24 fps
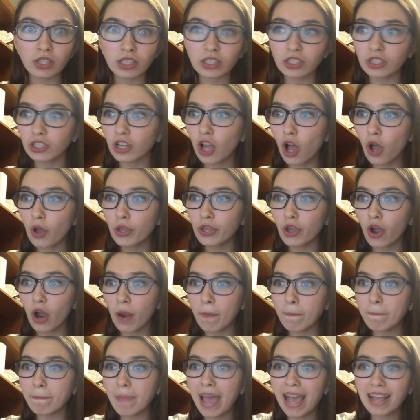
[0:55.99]
Just know
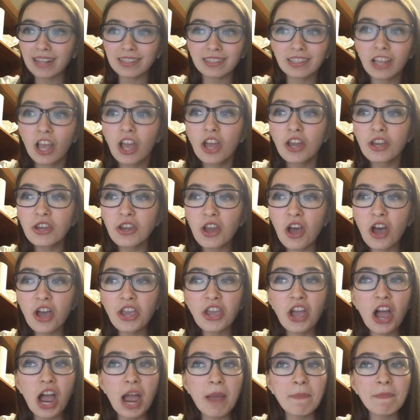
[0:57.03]
your mechs, know
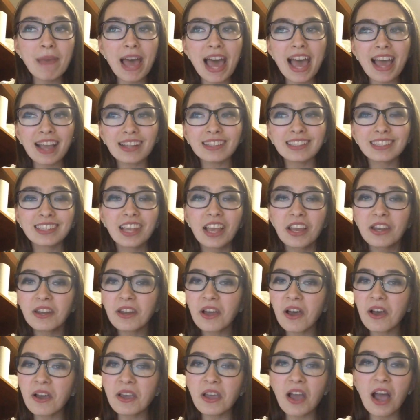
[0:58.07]
your mechs,
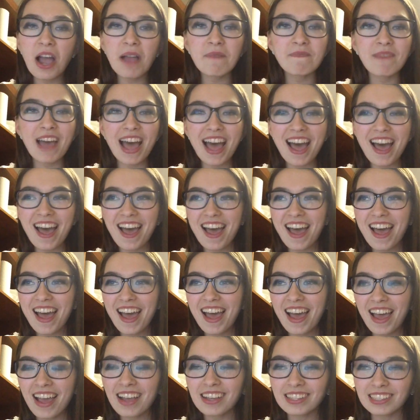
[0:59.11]
know your
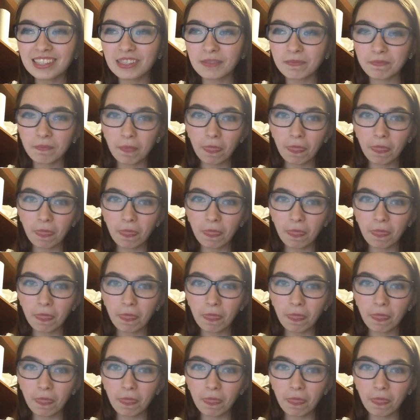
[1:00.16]
mechs.